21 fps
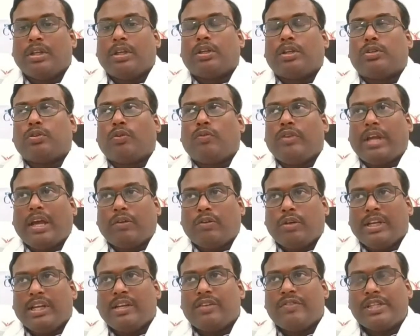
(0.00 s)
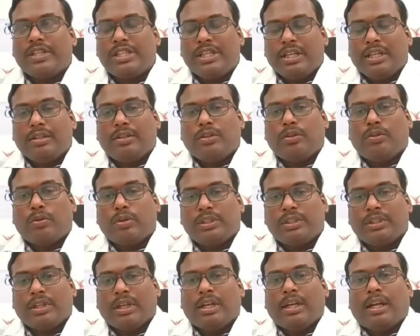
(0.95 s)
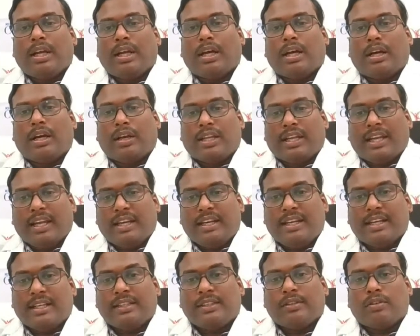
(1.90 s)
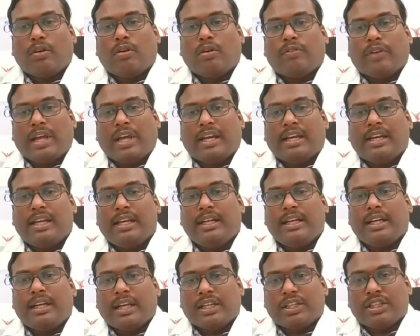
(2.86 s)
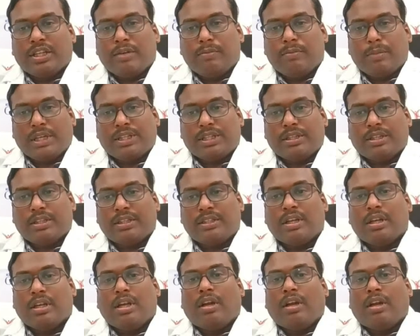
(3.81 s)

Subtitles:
So we have to invest in those areas of early detection measures,